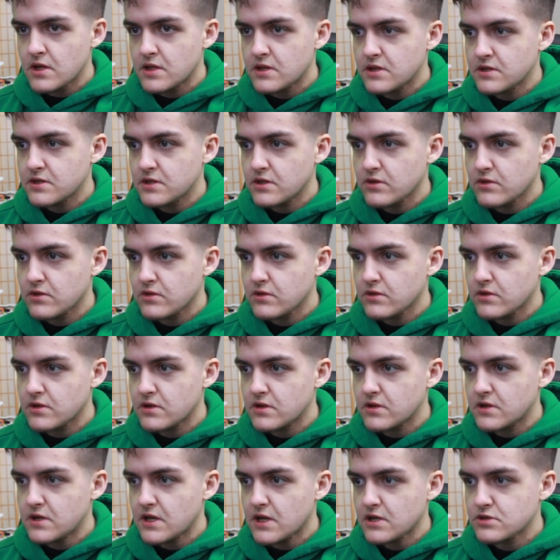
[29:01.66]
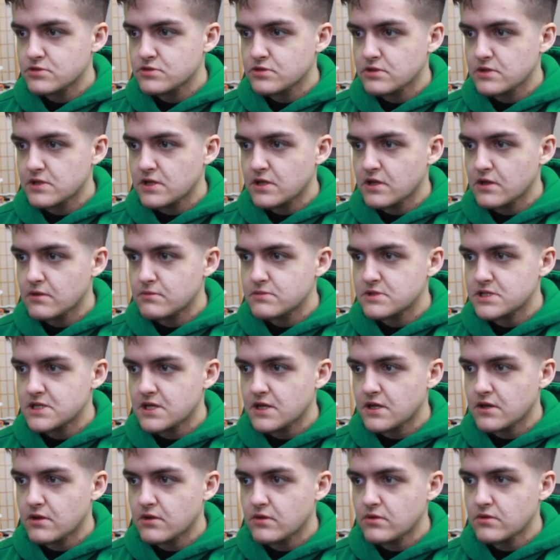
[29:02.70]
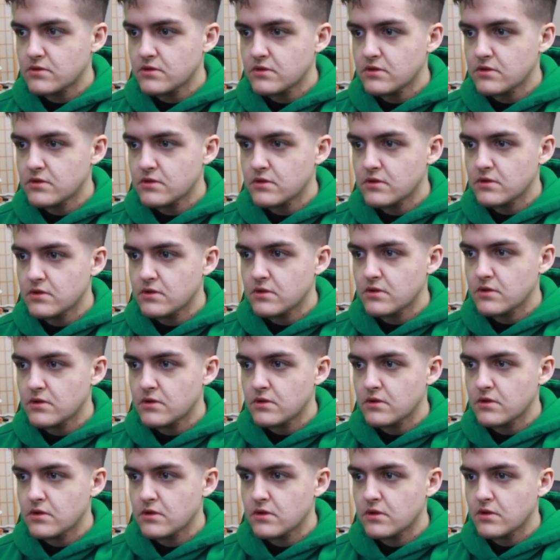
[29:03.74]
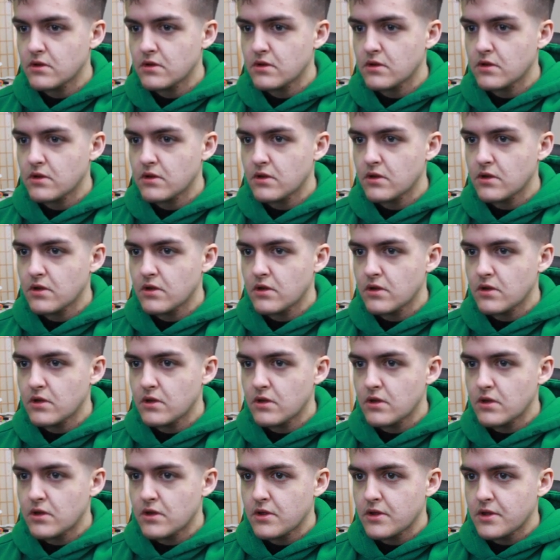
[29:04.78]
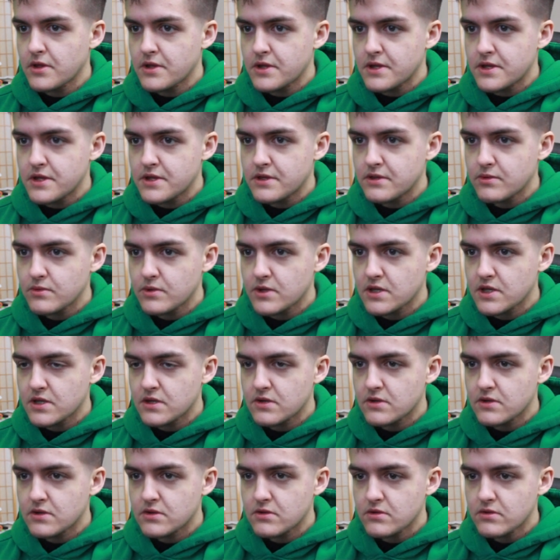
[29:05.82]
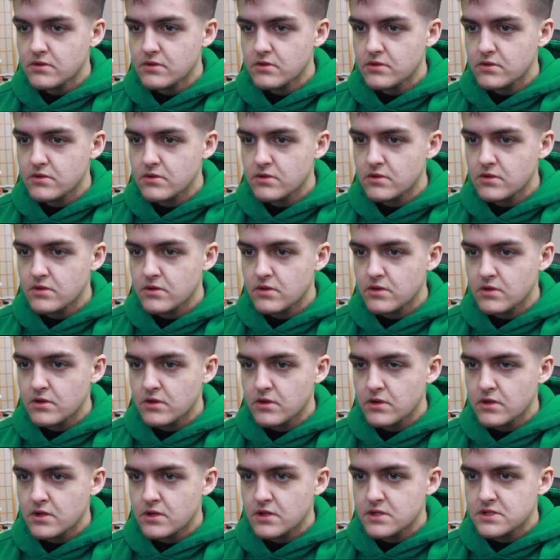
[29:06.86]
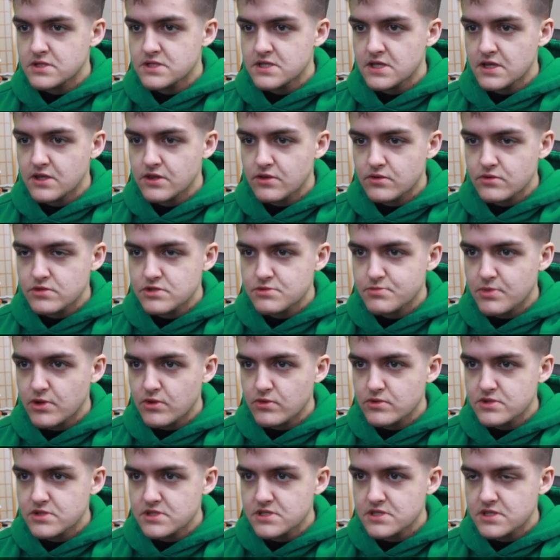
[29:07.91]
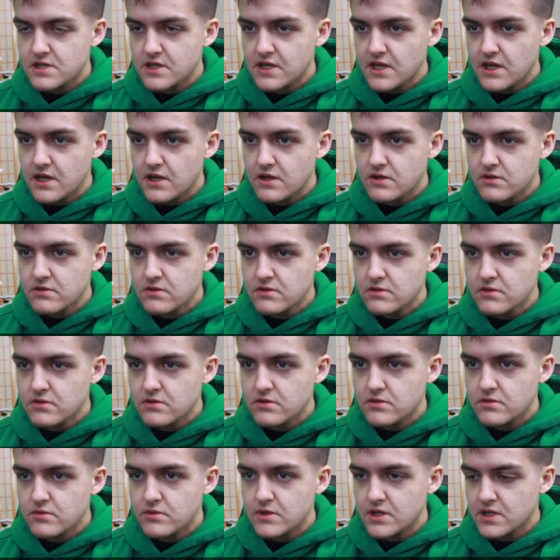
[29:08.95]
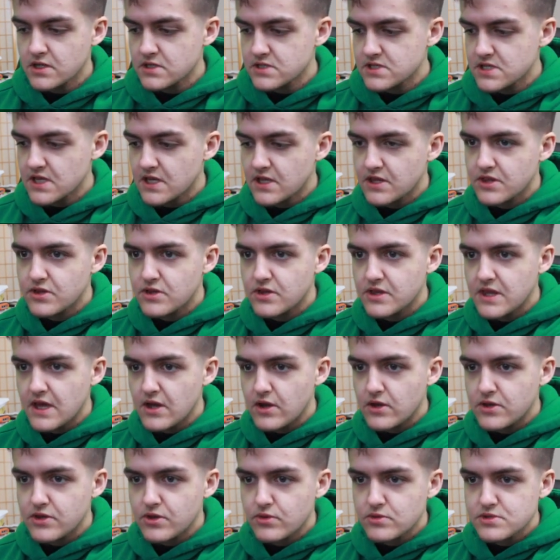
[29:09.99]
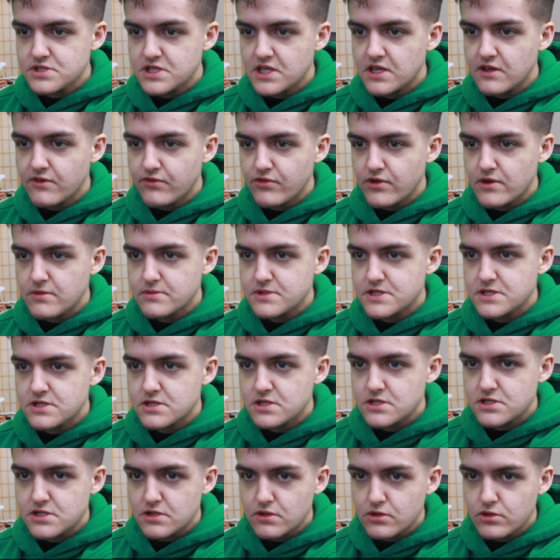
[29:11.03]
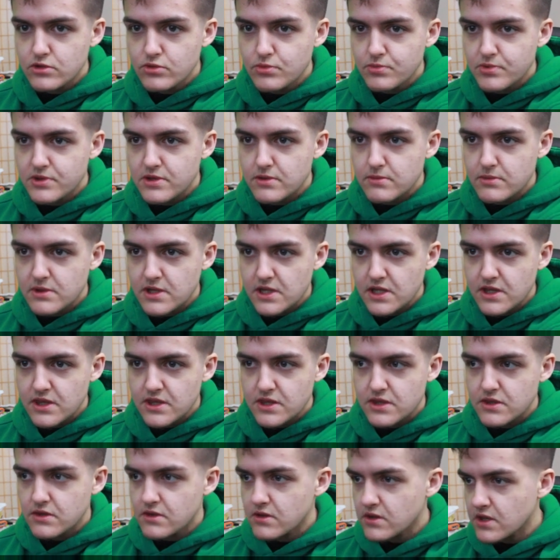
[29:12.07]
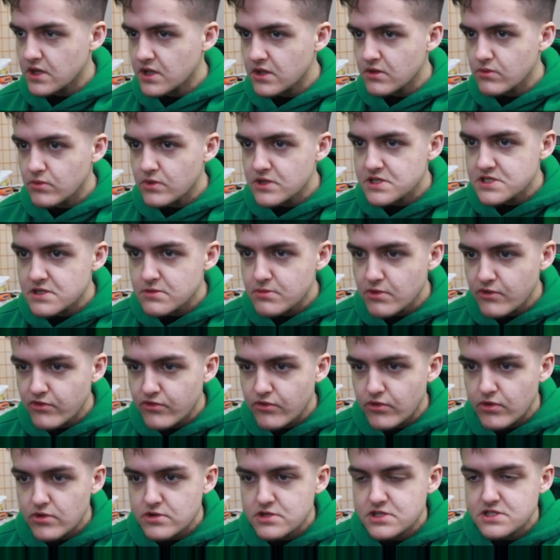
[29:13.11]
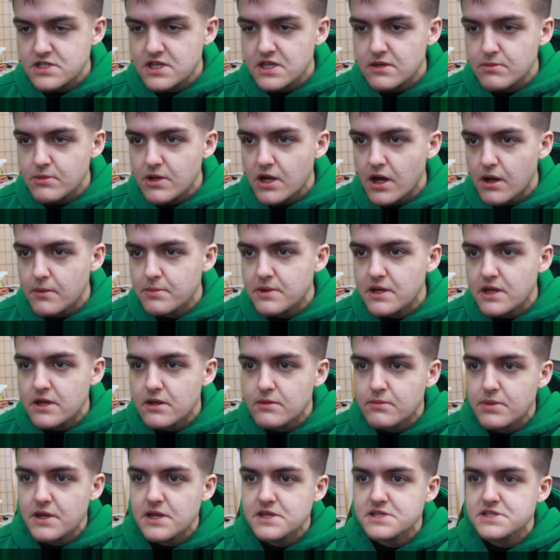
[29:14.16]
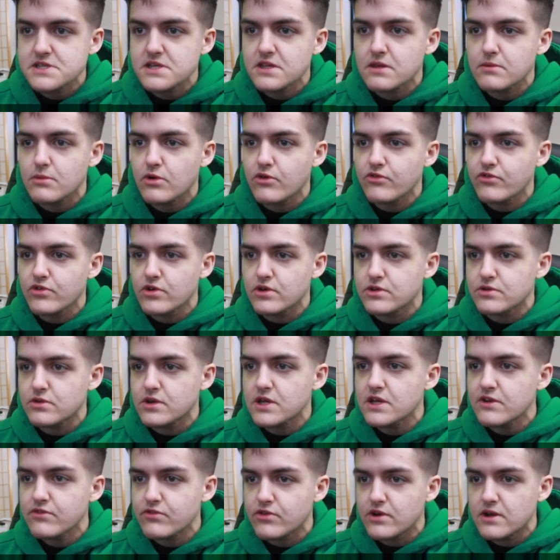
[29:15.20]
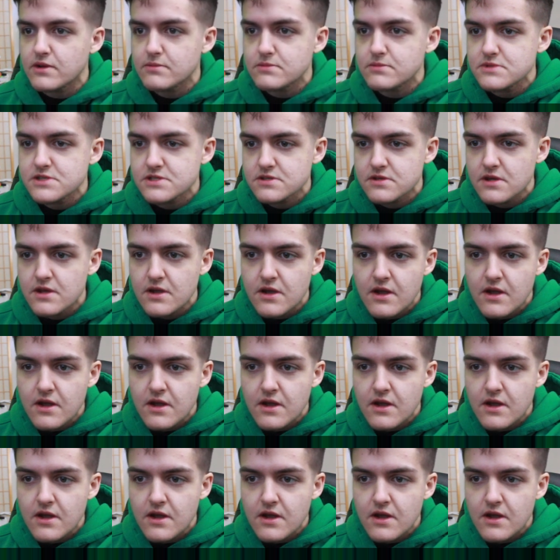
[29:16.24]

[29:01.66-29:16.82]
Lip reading: and they'll naturally come down. And then we can take those bones again. We can take those keyframes and just loop them like we did before. Just keep copying and pasting them over other keyframes.